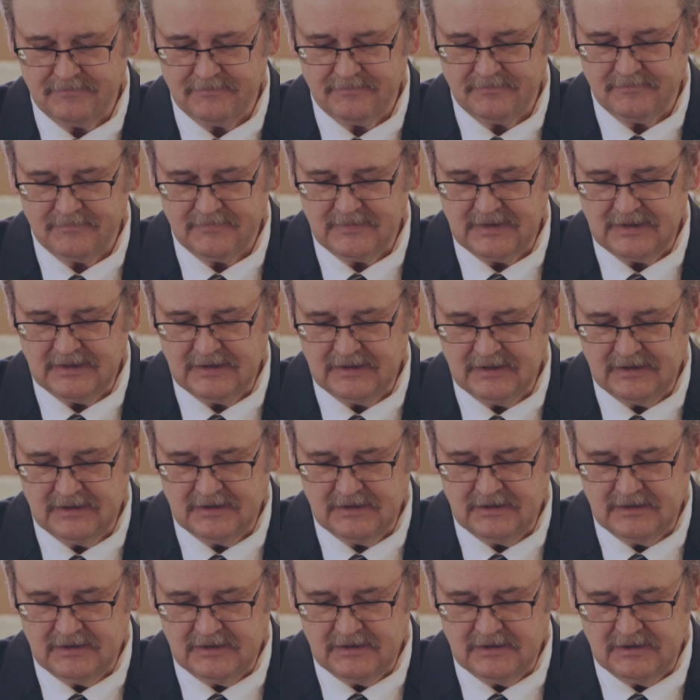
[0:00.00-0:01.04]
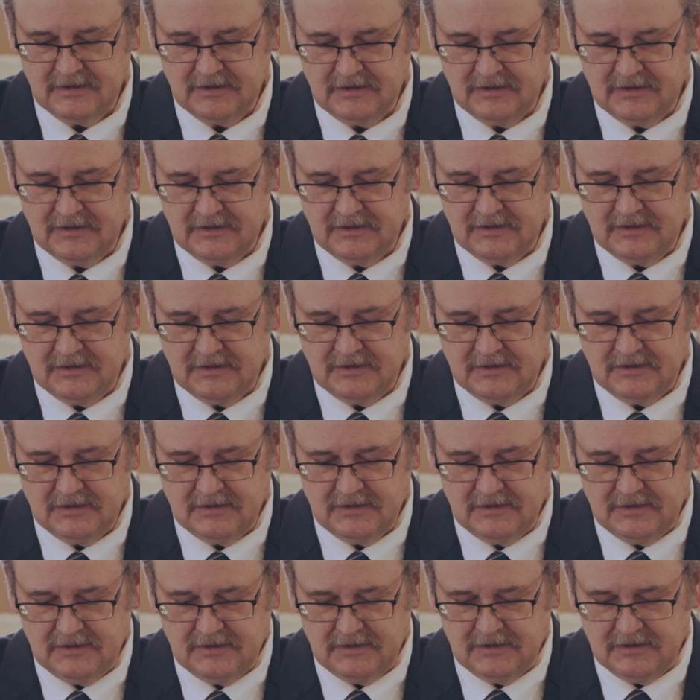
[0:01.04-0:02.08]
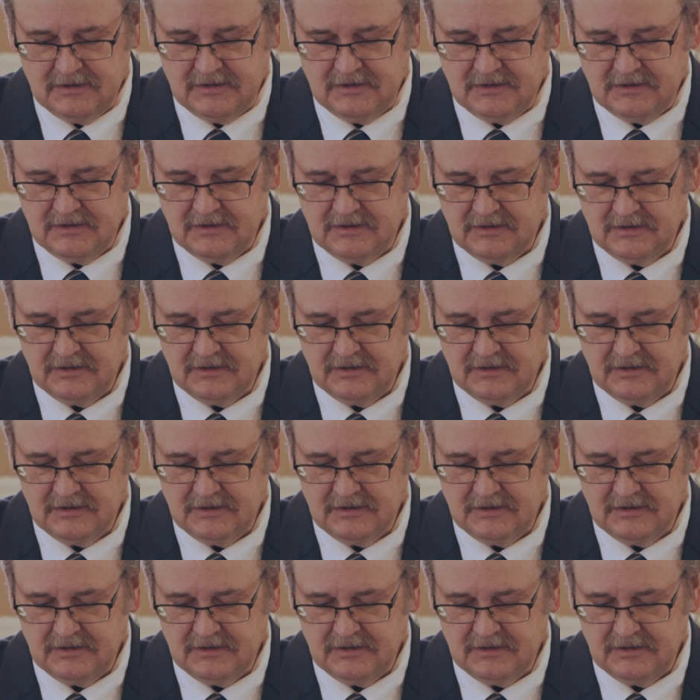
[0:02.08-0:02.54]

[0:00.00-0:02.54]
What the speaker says: [no speech]